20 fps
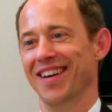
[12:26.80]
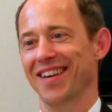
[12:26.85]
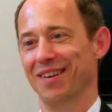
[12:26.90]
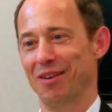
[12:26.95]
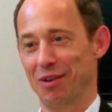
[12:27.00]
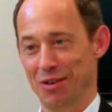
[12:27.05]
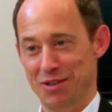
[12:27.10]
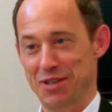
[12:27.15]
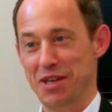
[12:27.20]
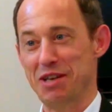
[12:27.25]

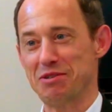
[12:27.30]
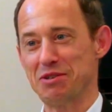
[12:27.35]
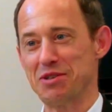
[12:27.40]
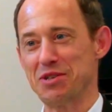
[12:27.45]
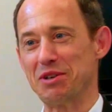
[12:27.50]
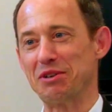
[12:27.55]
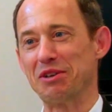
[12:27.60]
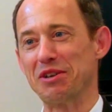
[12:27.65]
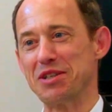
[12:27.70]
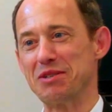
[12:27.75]

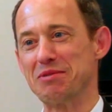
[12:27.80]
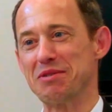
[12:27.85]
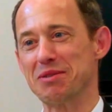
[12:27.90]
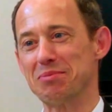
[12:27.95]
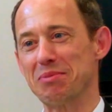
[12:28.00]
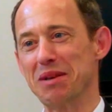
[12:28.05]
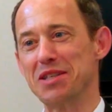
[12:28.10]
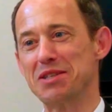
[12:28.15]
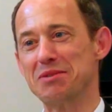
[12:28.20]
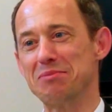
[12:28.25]
organizational psychology
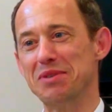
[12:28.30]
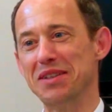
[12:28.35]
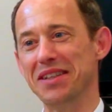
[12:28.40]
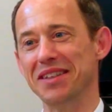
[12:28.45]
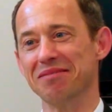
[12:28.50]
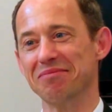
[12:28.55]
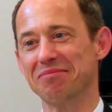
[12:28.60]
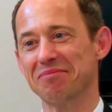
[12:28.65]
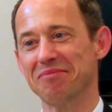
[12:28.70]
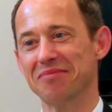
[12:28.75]
was the place to
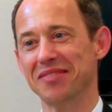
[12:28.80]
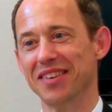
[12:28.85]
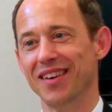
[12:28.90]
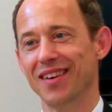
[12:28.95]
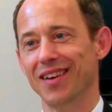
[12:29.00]
be,